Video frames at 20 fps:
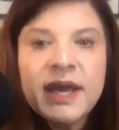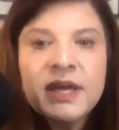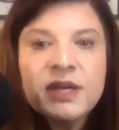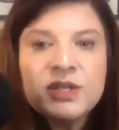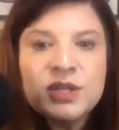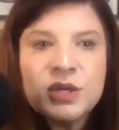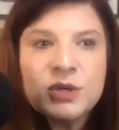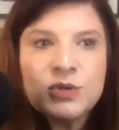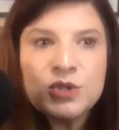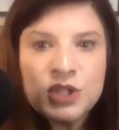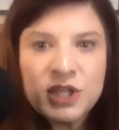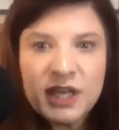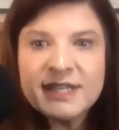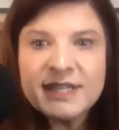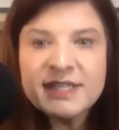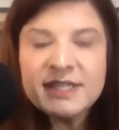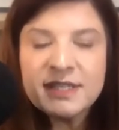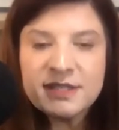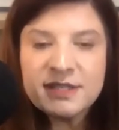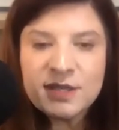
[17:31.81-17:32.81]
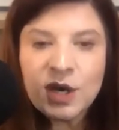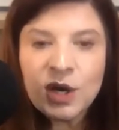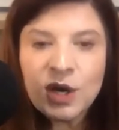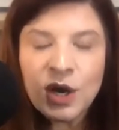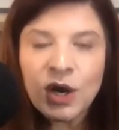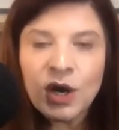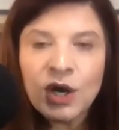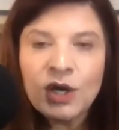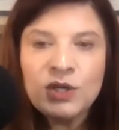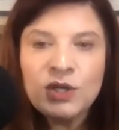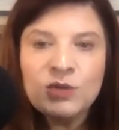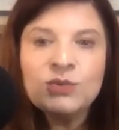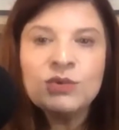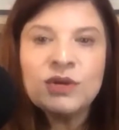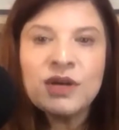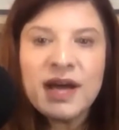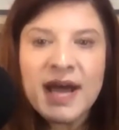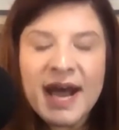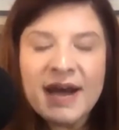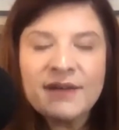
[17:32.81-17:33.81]
So chances are you
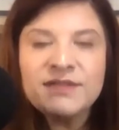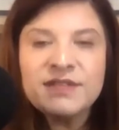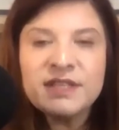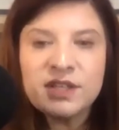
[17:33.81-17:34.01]
will have